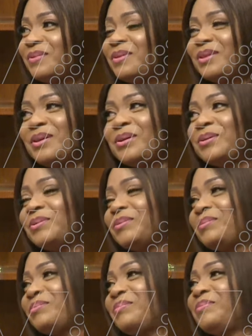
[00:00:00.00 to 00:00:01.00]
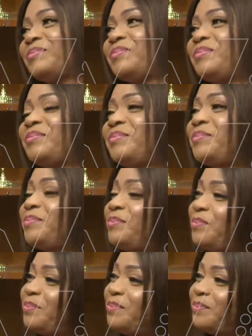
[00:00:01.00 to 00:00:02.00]
So. Okay, so, so I, I
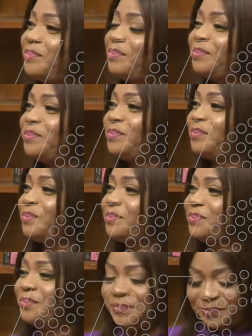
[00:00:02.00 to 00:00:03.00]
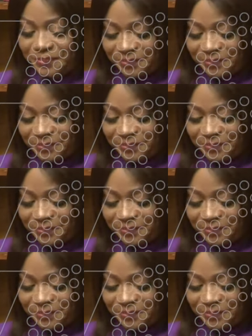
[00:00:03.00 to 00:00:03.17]
hear you wanting